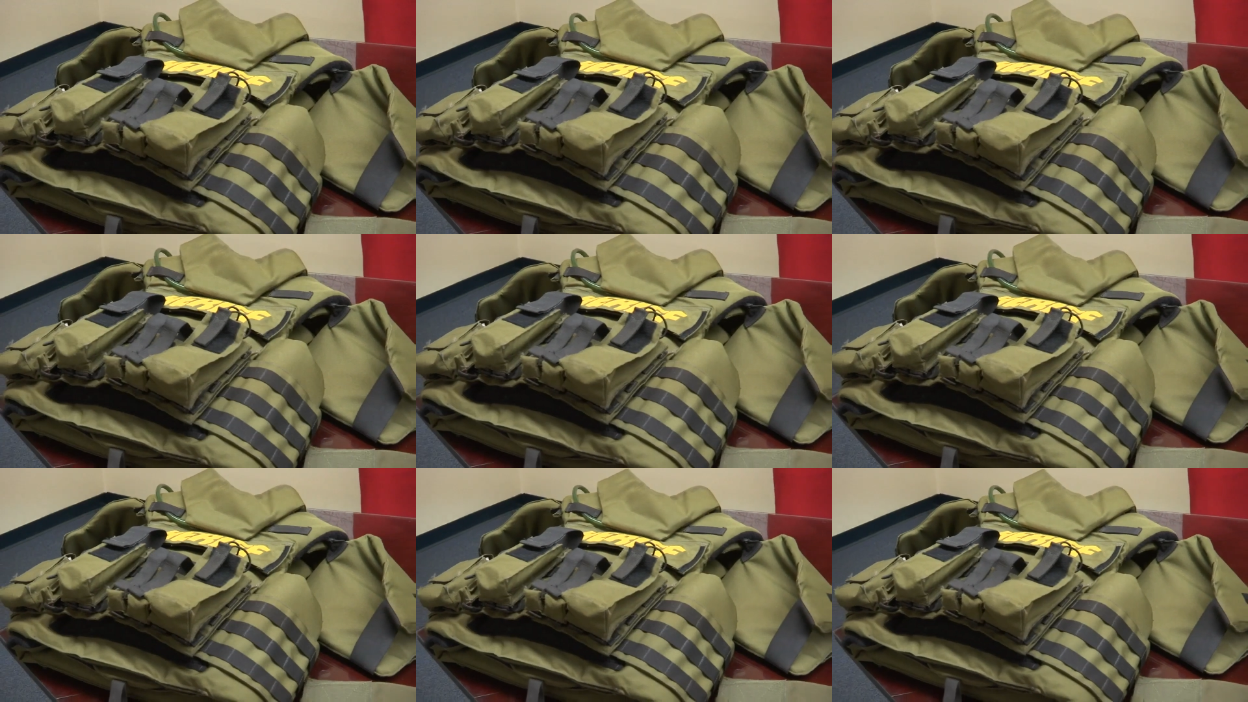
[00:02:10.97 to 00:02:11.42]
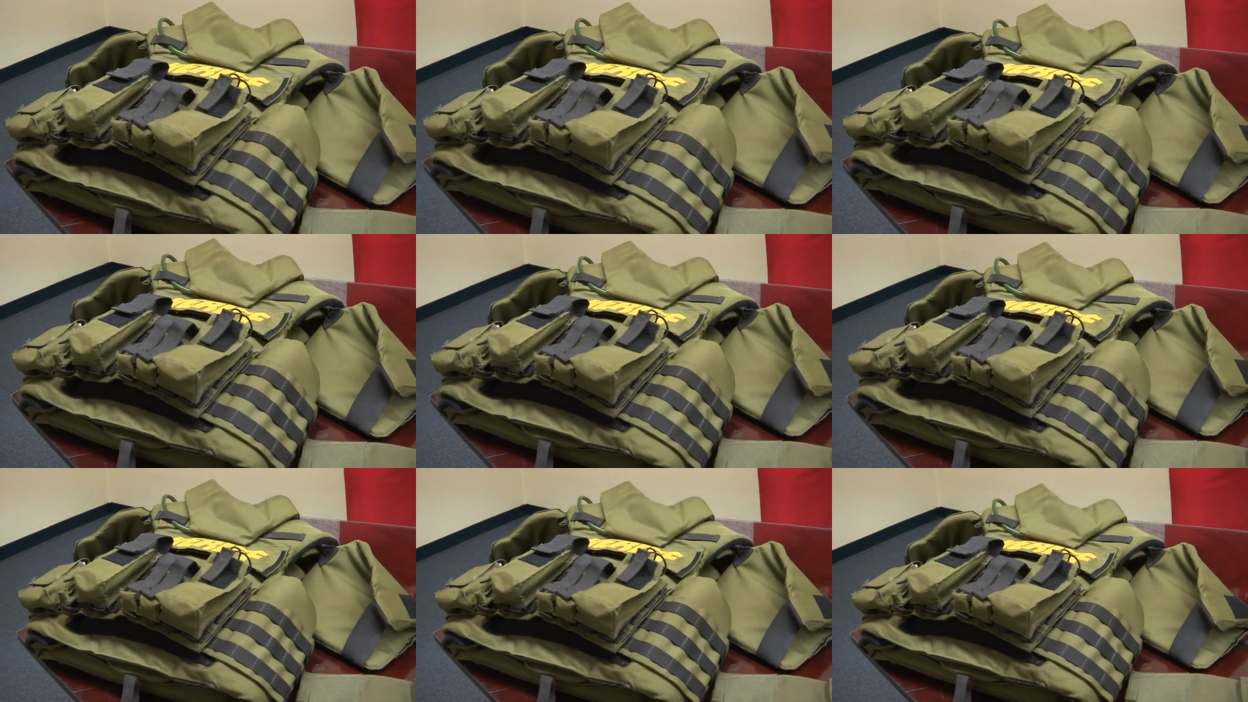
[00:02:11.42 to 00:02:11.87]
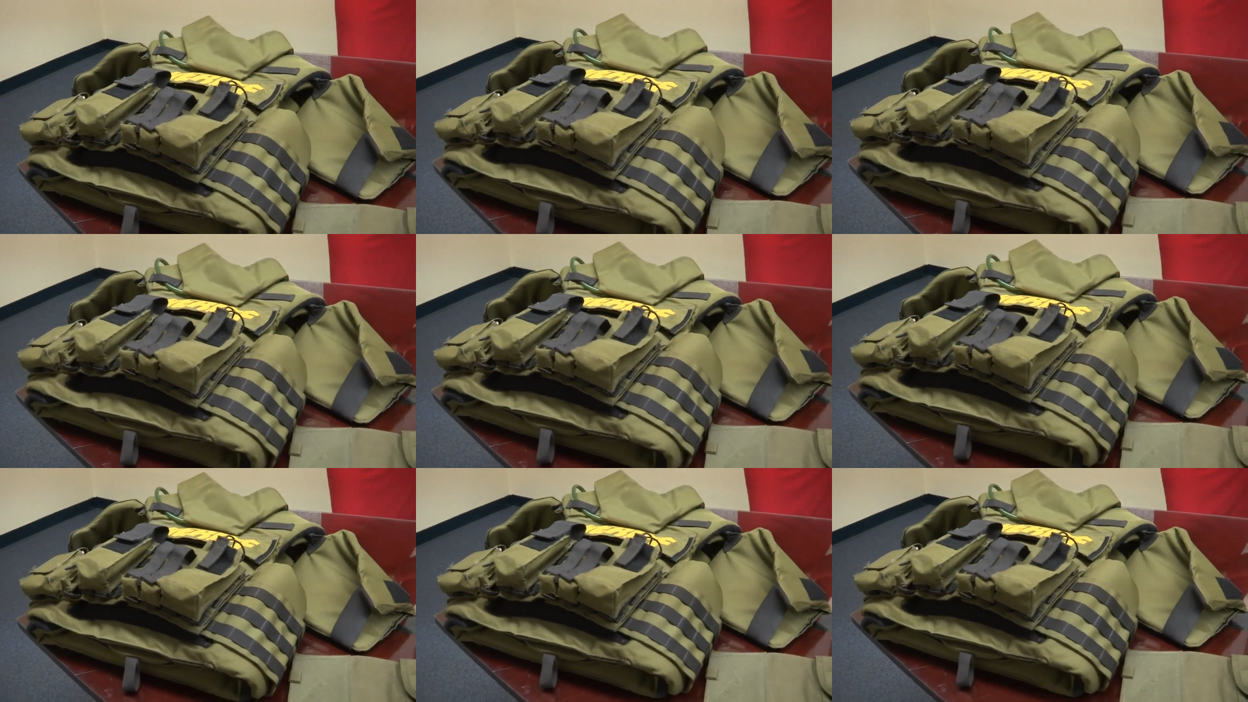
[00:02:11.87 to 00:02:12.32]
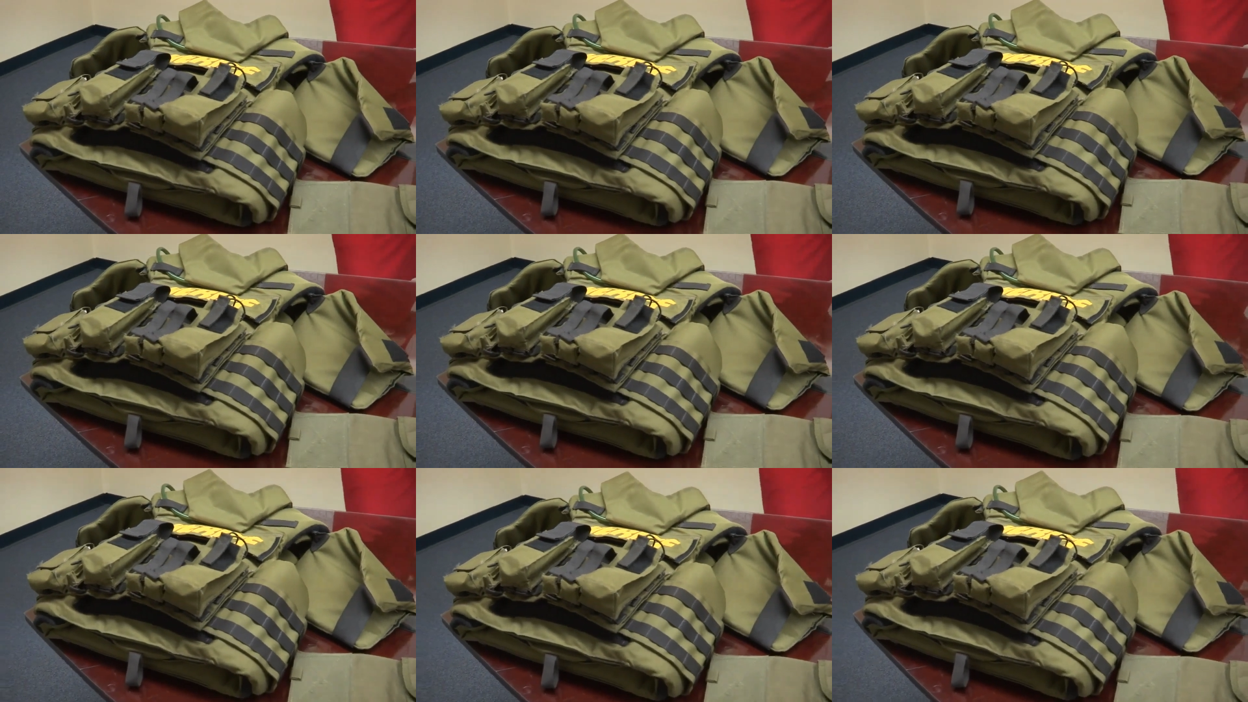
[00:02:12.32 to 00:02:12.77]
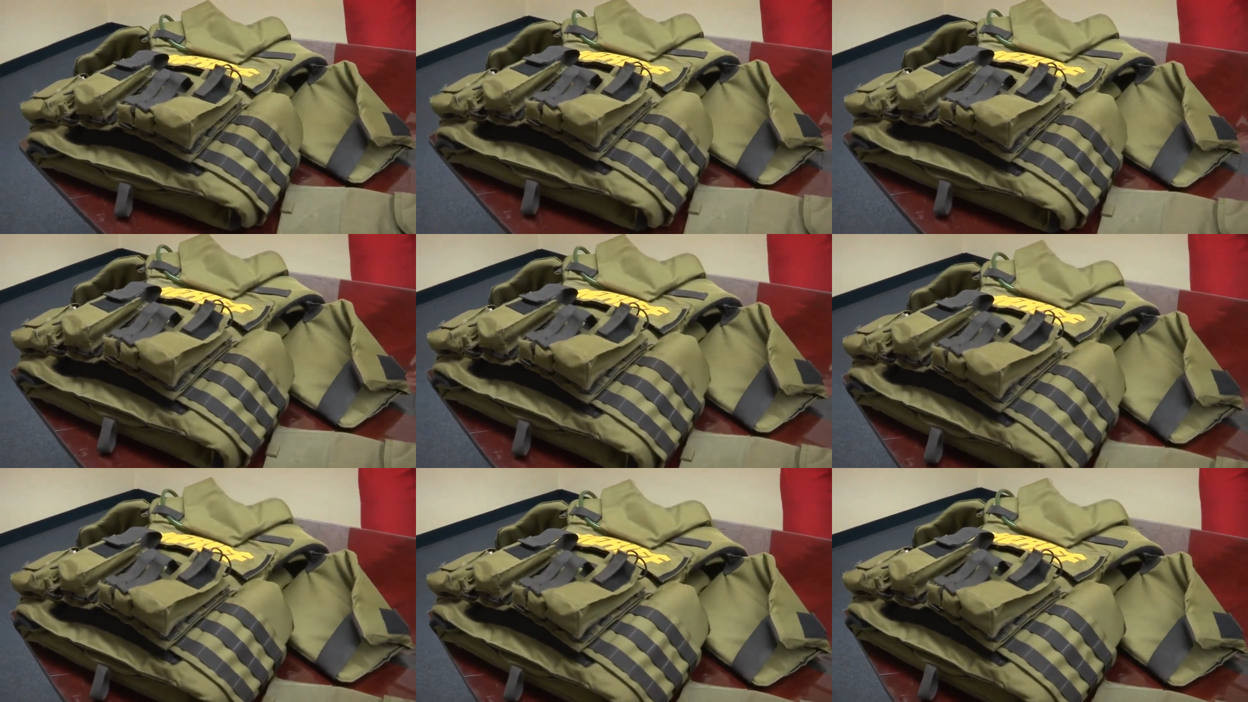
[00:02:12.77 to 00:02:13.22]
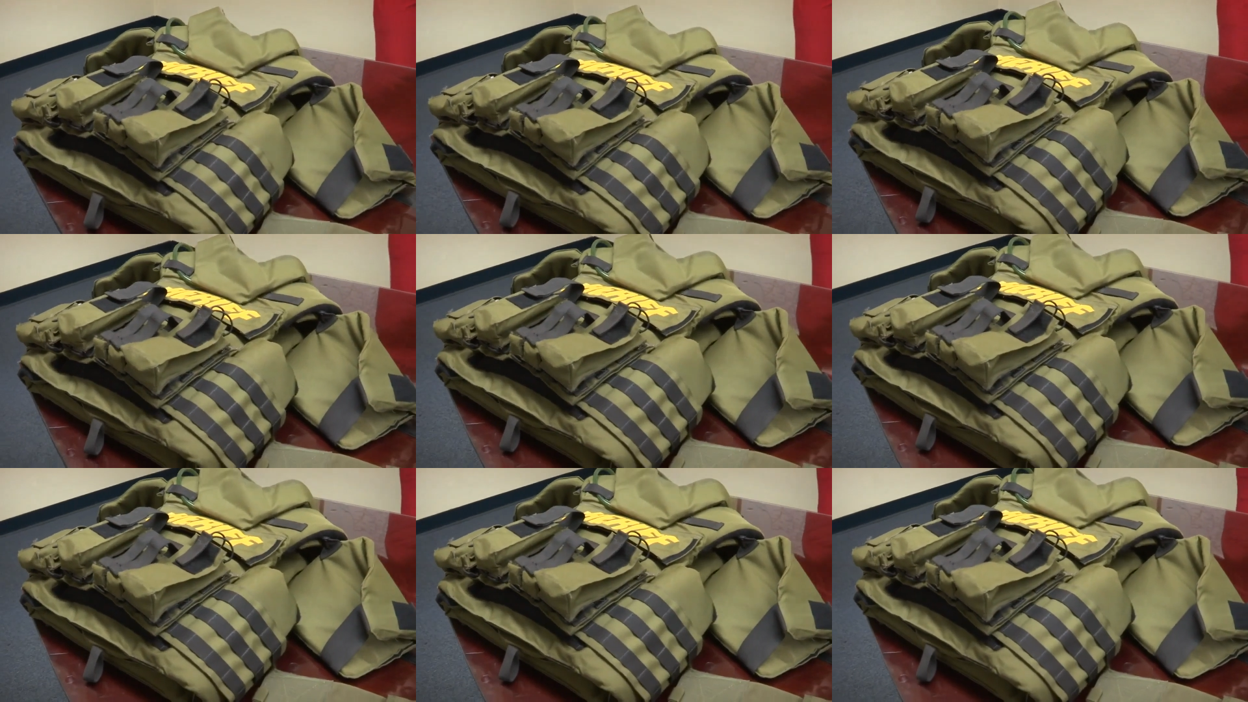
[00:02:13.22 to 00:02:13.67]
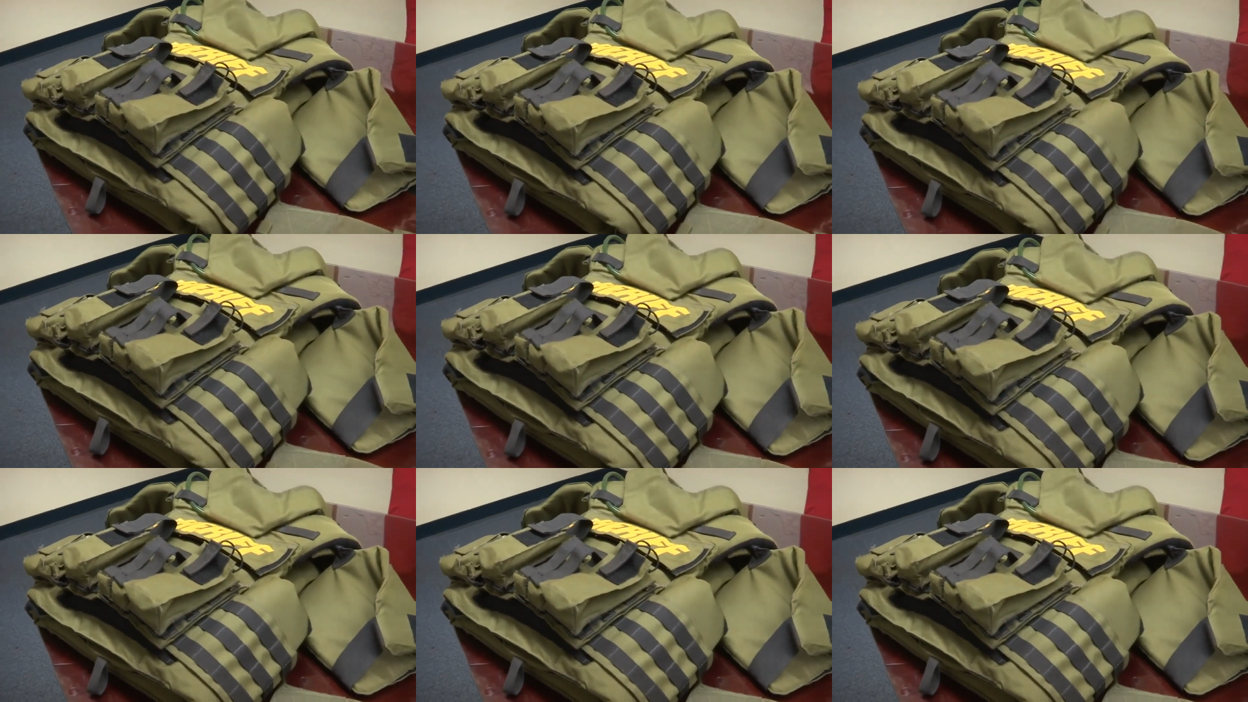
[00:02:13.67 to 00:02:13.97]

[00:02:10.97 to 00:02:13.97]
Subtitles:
(no speaker visible)